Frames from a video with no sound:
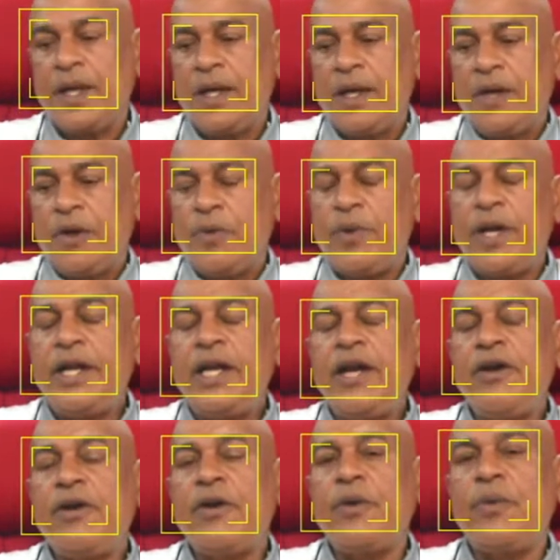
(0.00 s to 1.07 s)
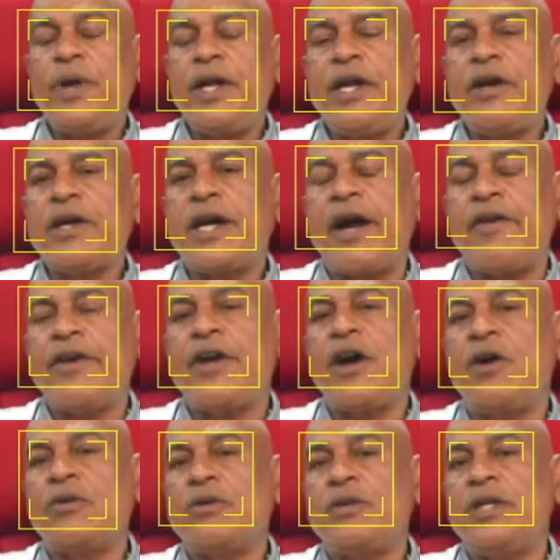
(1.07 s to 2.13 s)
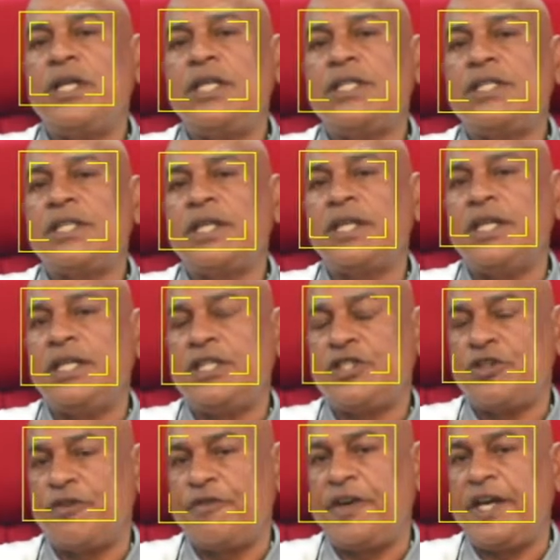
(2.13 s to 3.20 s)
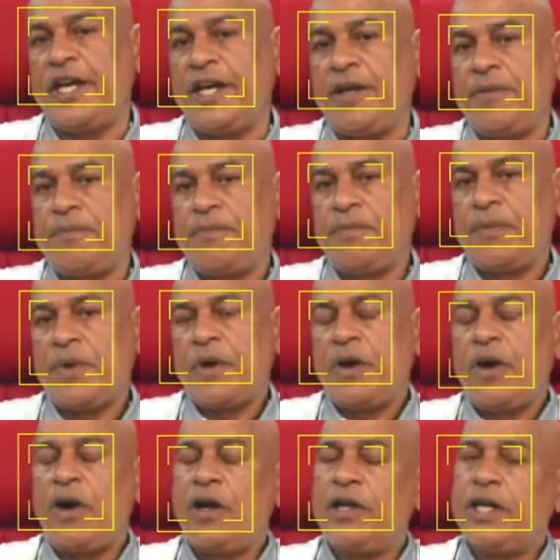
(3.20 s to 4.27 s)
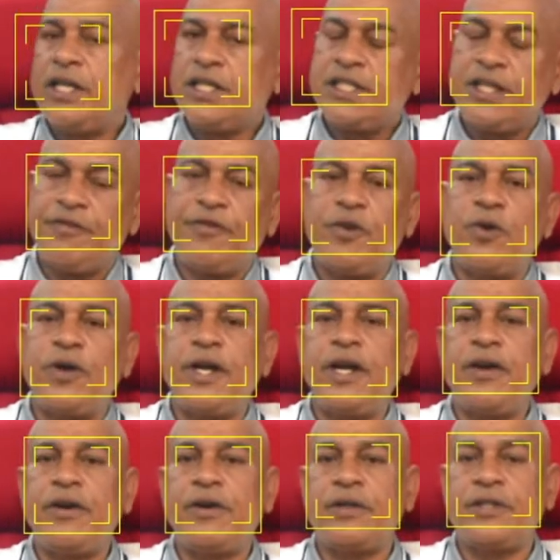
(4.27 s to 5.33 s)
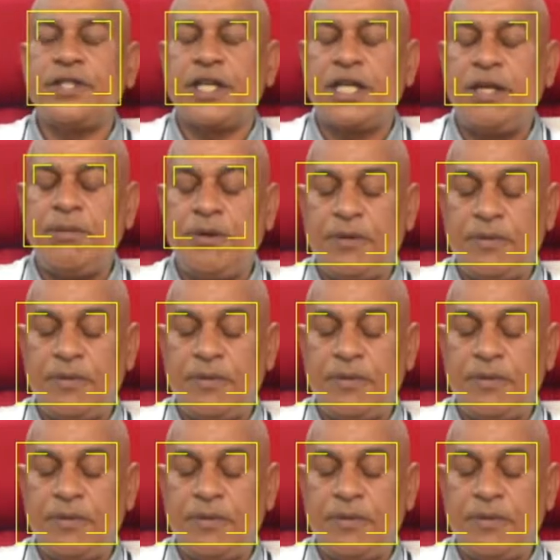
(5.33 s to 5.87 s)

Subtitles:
When they're carrying out these survey under the seafloor there, Shakima,